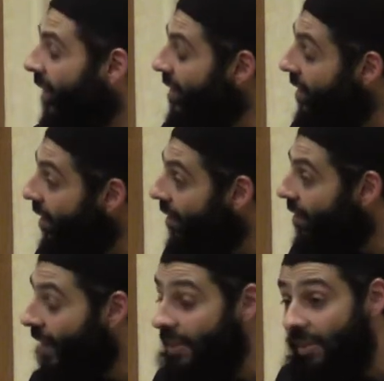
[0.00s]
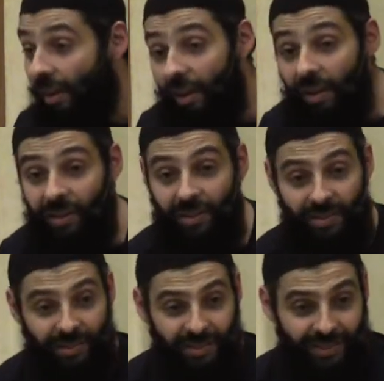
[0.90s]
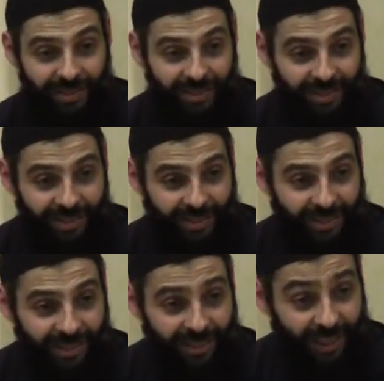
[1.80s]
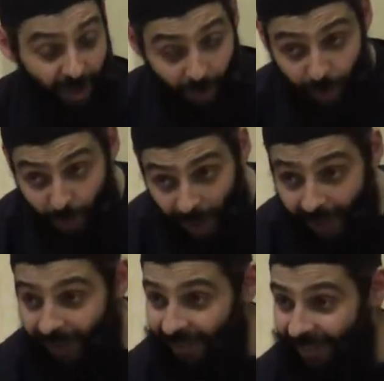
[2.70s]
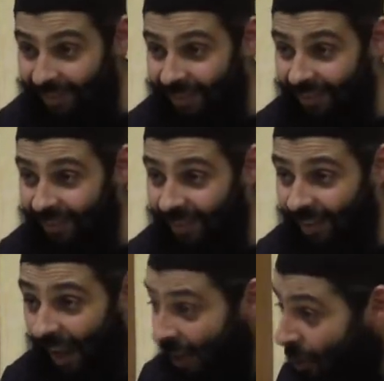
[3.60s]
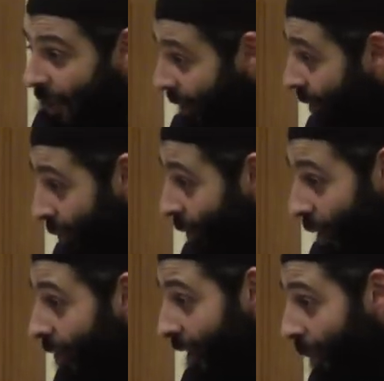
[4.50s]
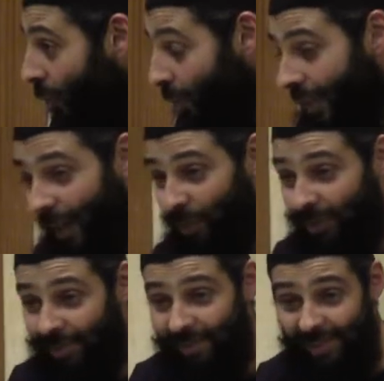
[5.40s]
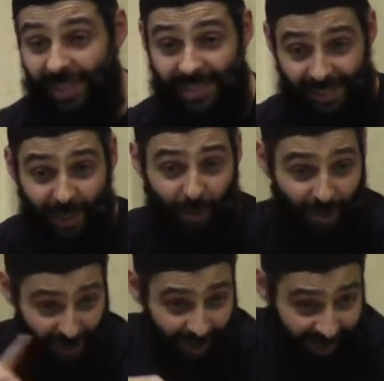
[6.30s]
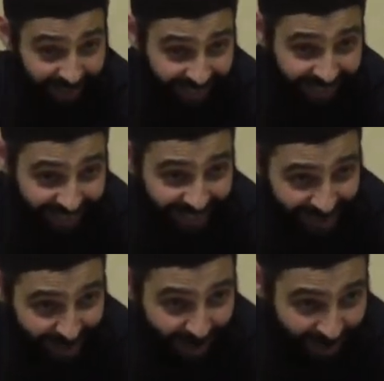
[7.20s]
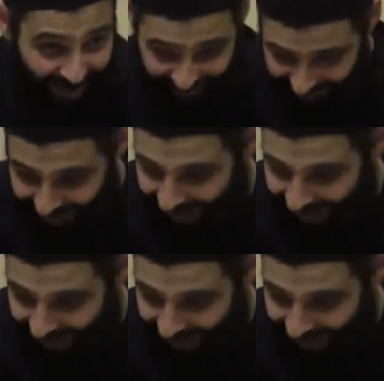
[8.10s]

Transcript: That's dhikr, that's salah. Can you do that? Actually, if, if you leave it up to me, I would say instead of the salah, next time, yeah,